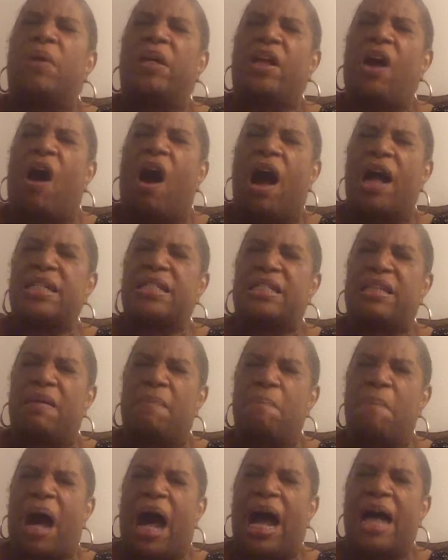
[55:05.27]
with hearts
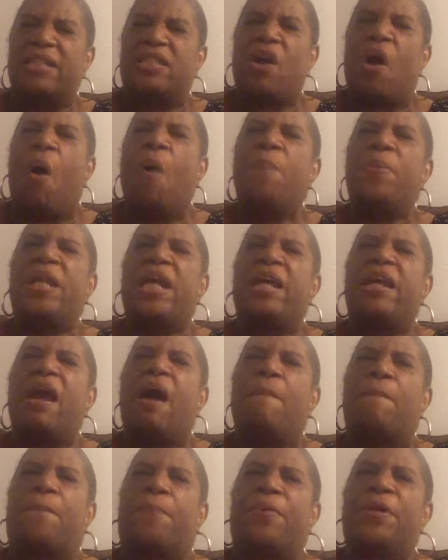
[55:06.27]
and minds, opening
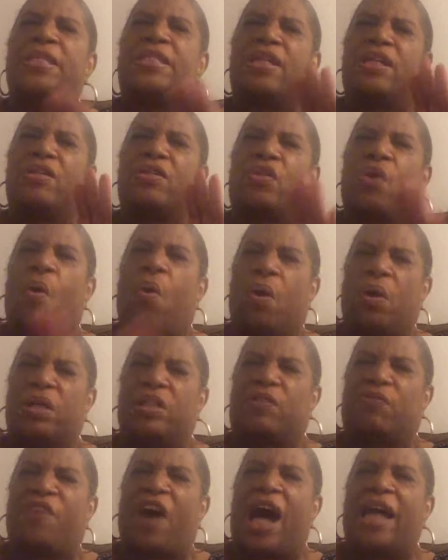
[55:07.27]
up prison
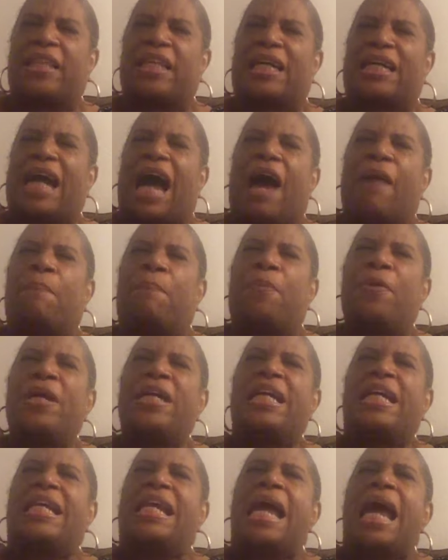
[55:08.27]
doors, Father God,
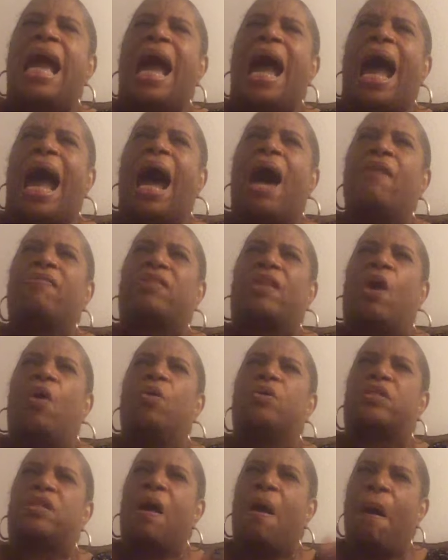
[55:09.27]
bringing out
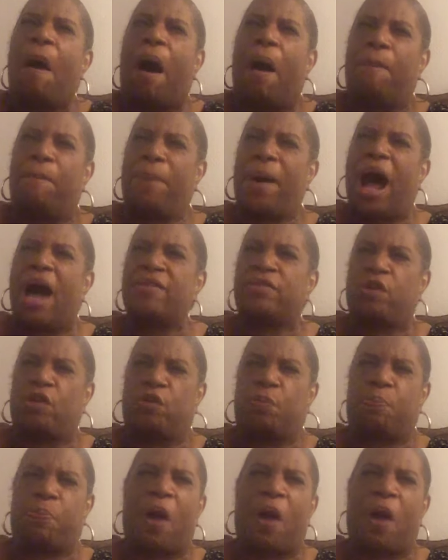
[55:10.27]
those apostles,